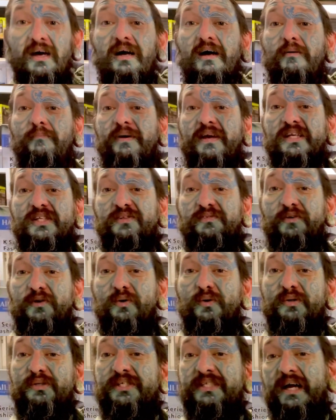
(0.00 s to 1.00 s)

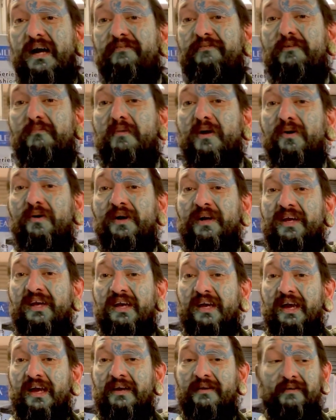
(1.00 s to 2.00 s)
Peaceful, South
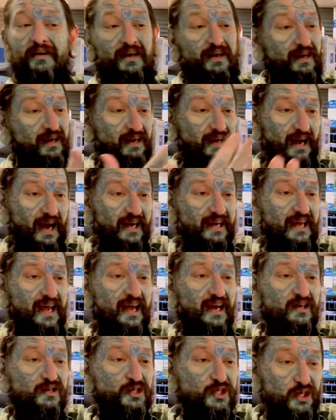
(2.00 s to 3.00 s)
American,
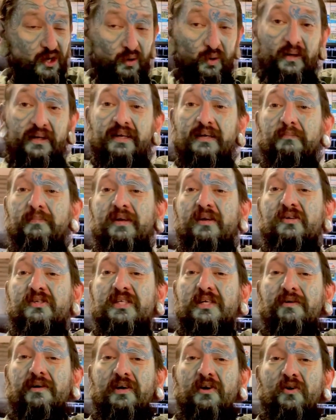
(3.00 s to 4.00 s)
again, schooling because
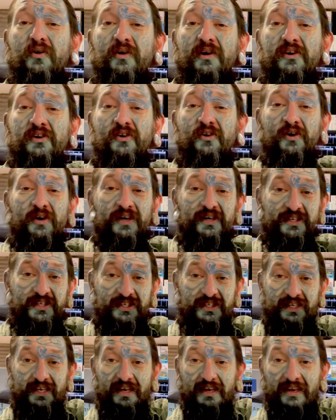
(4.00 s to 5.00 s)
they're a
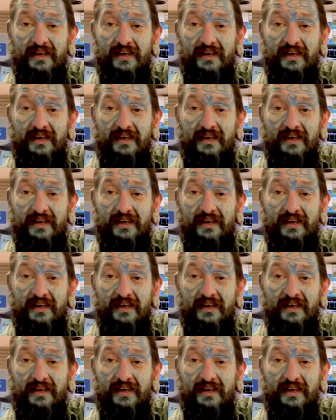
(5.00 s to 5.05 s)
corydoras.